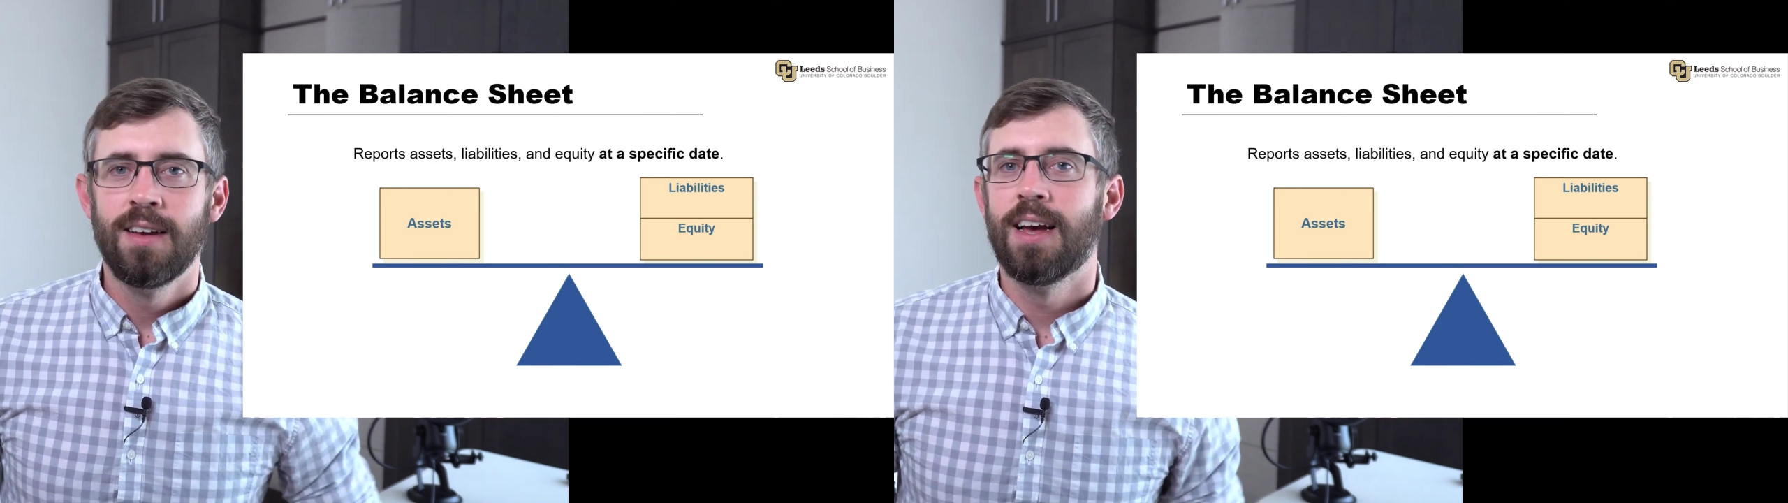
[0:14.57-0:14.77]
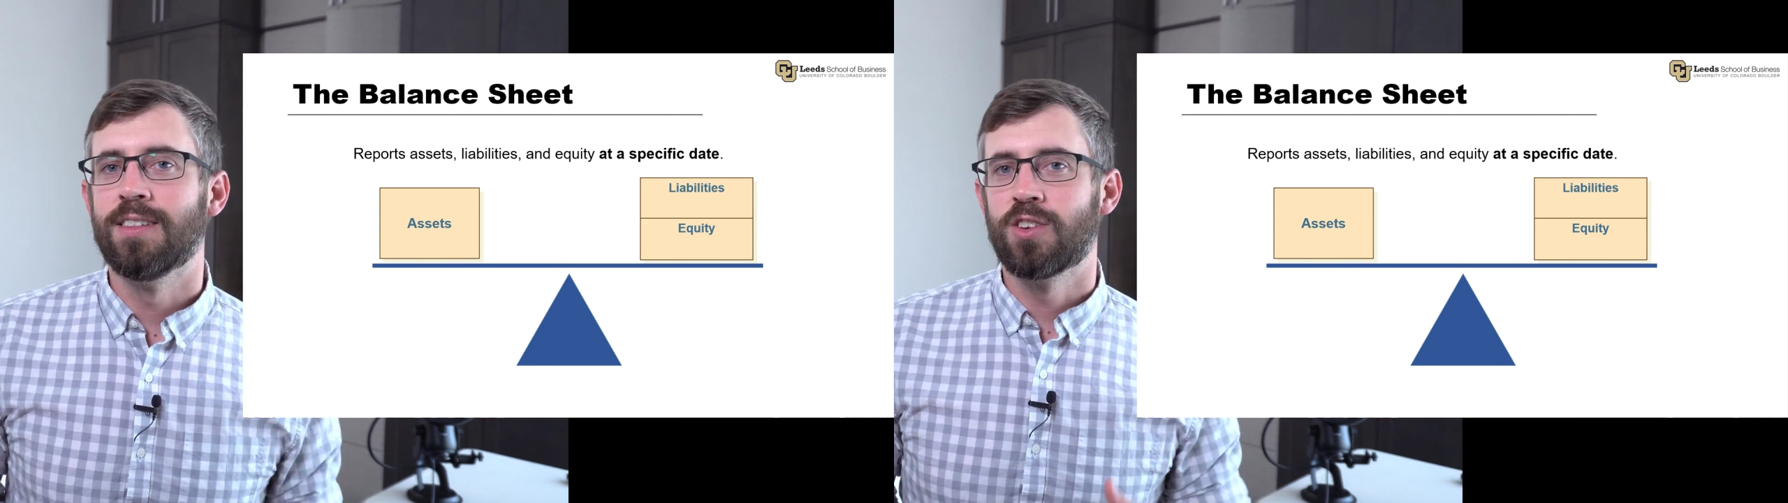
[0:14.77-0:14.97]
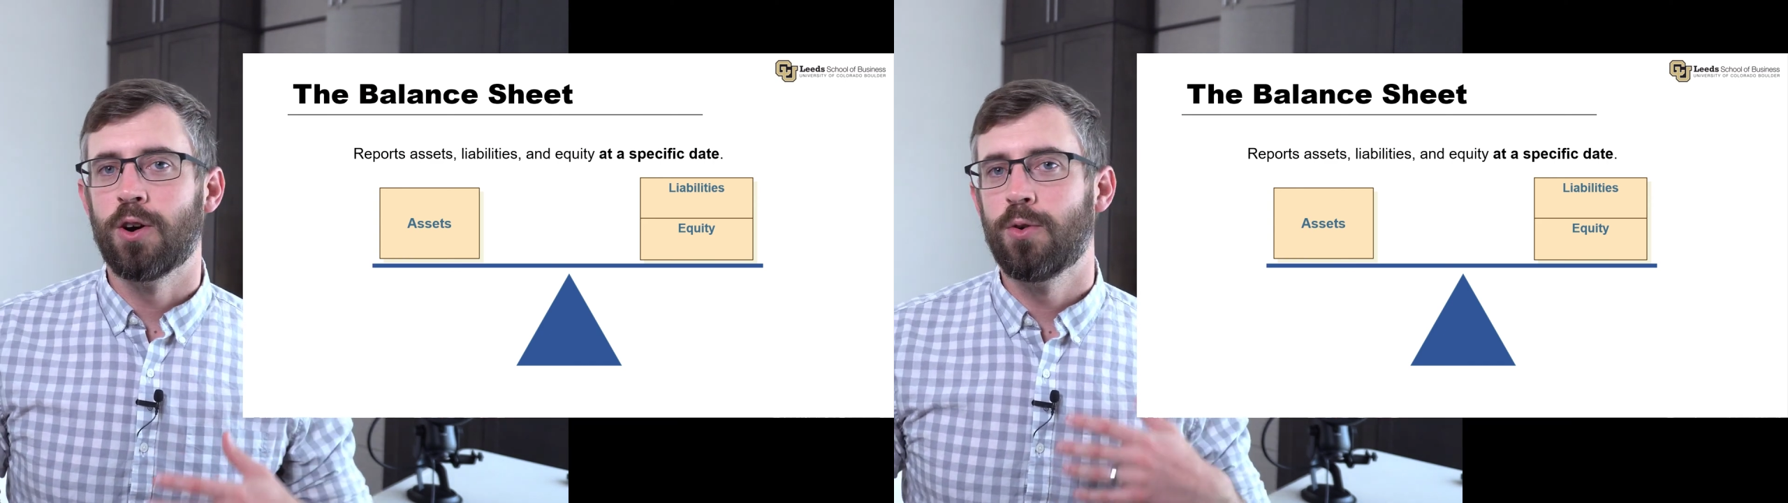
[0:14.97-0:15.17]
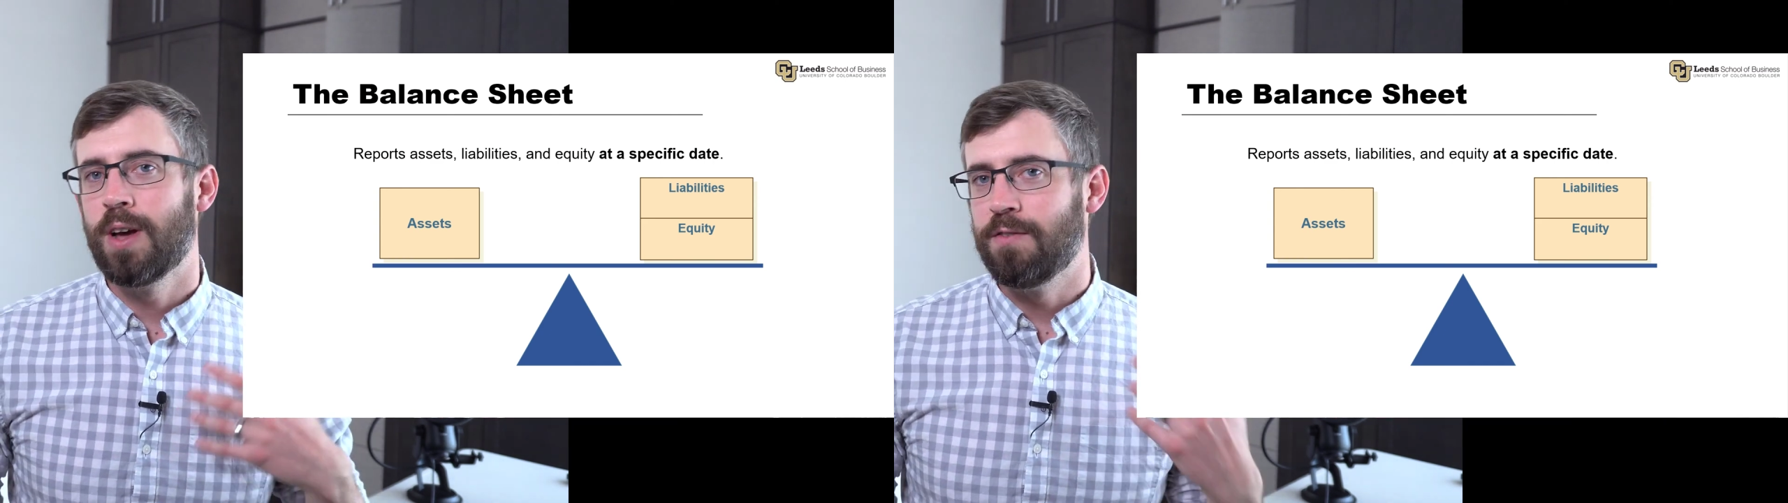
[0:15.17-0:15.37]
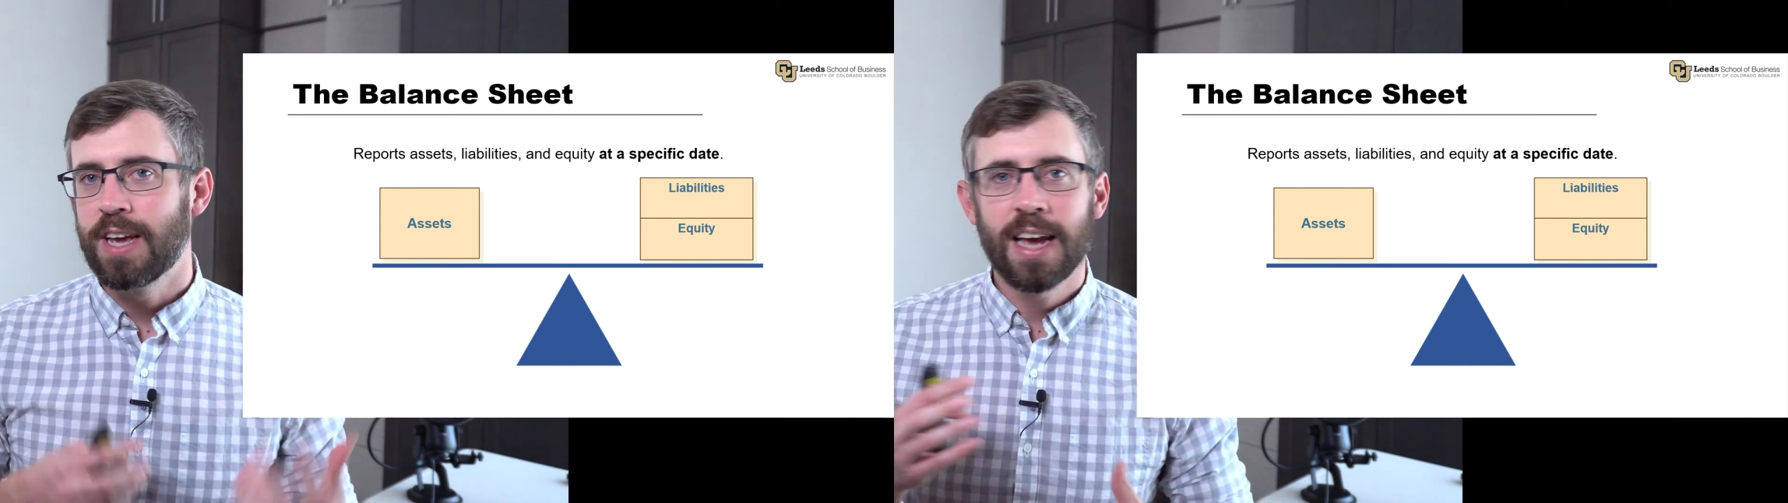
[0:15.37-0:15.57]
And so
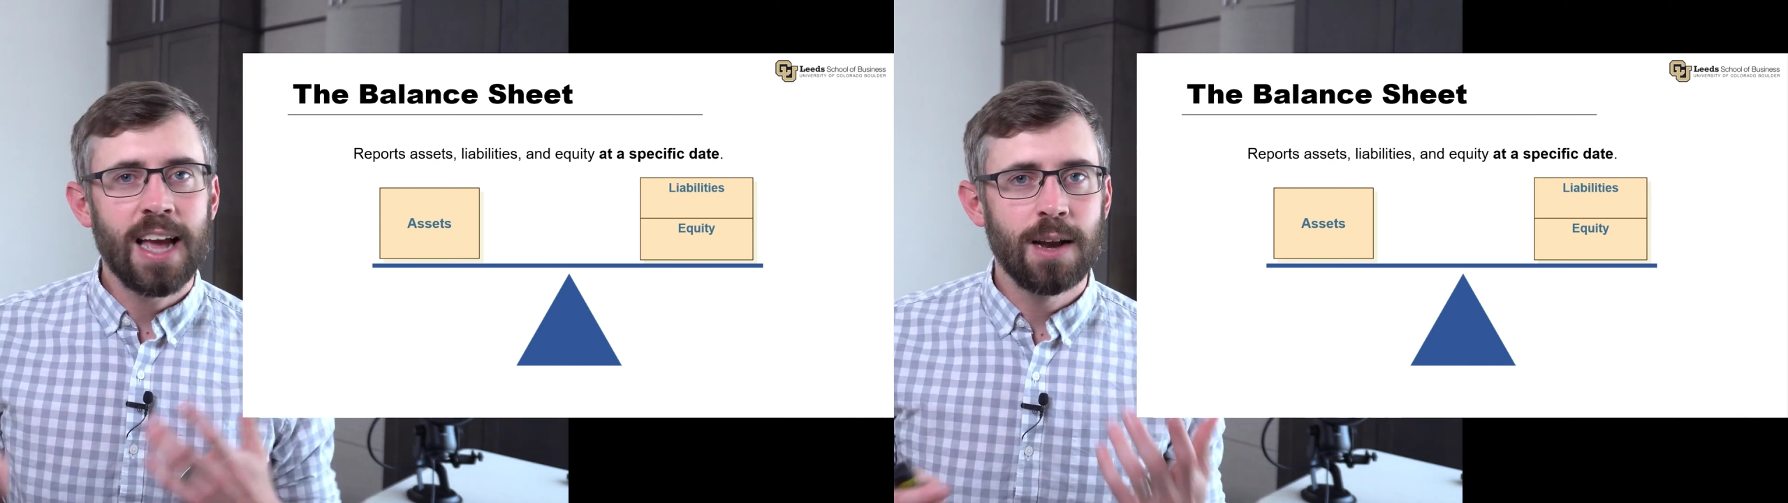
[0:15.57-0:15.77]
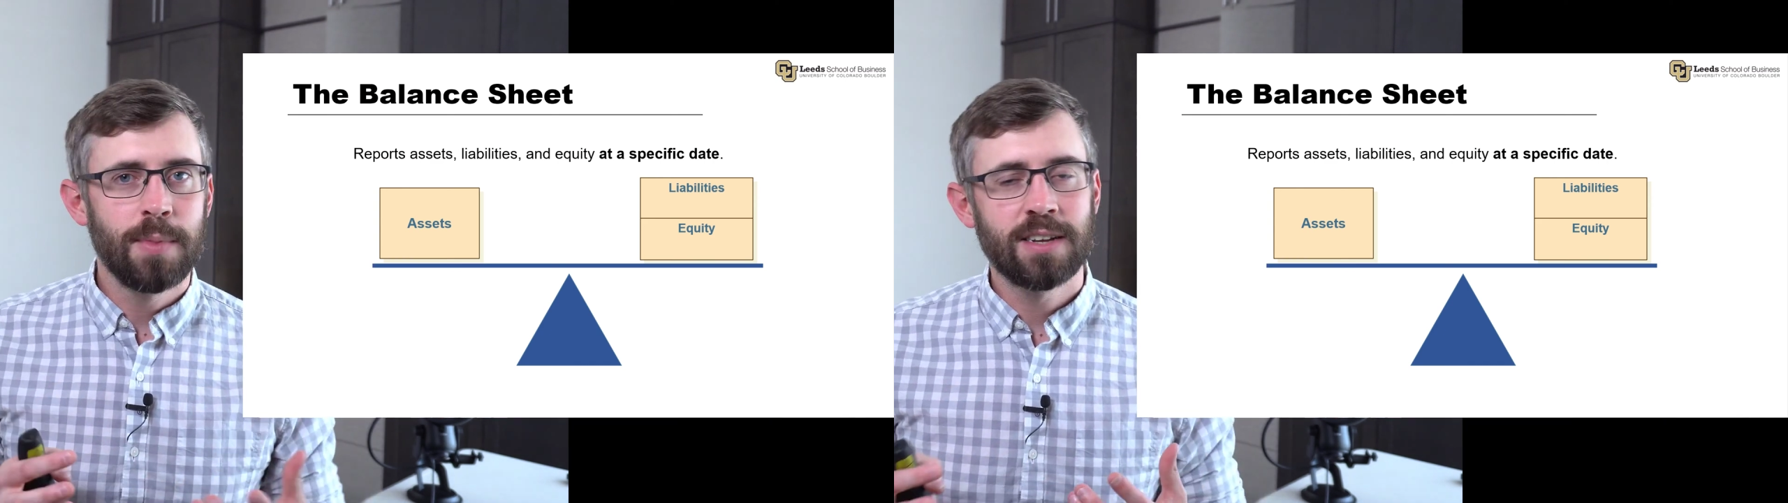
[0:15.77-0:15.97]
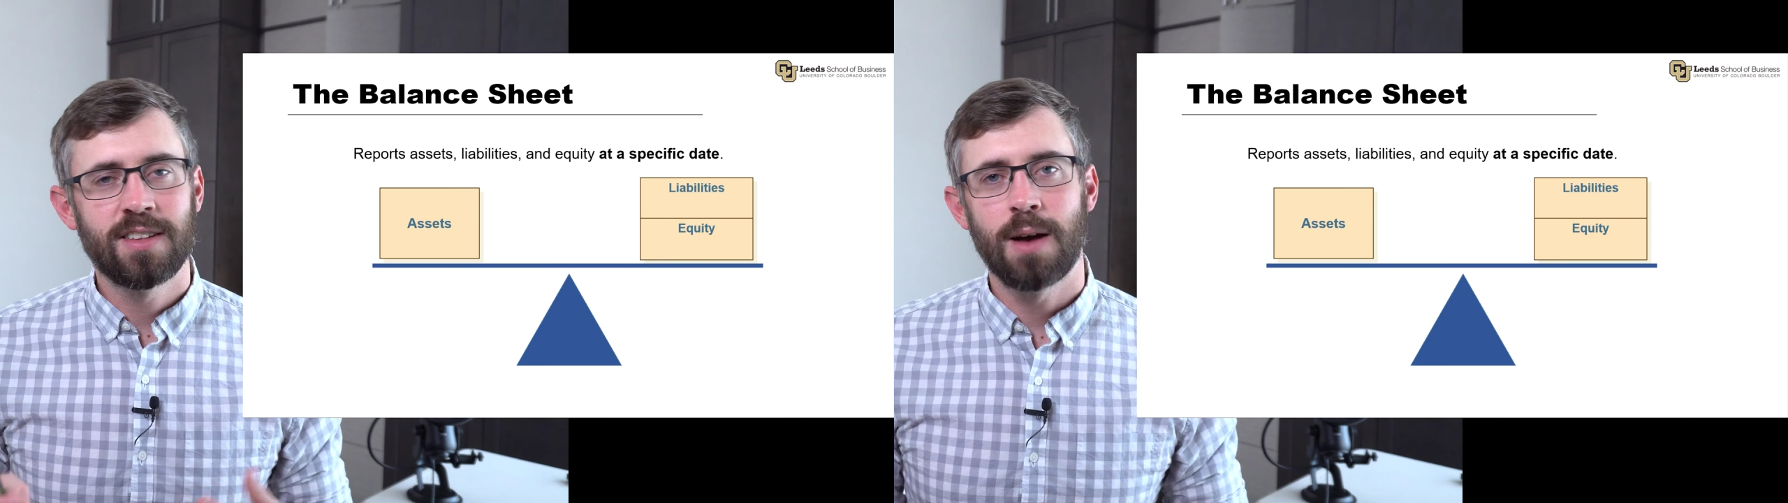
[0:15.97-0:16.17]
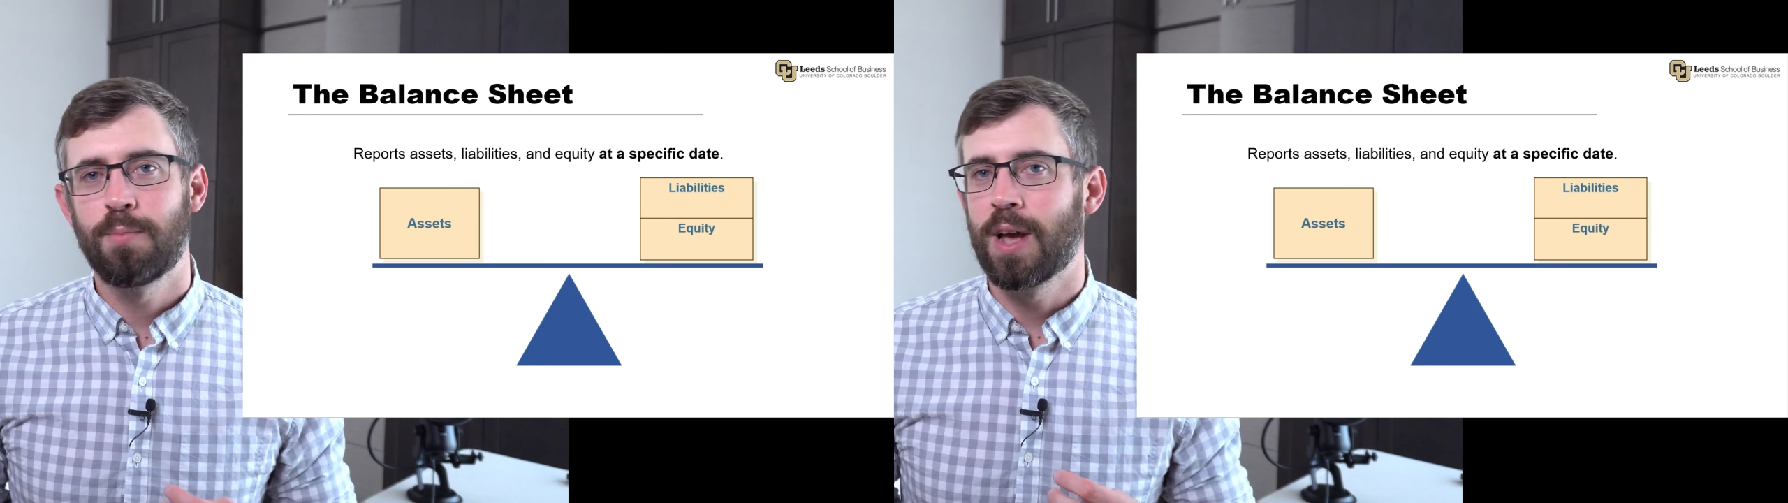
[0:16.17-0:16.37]
if you get kind of mixed up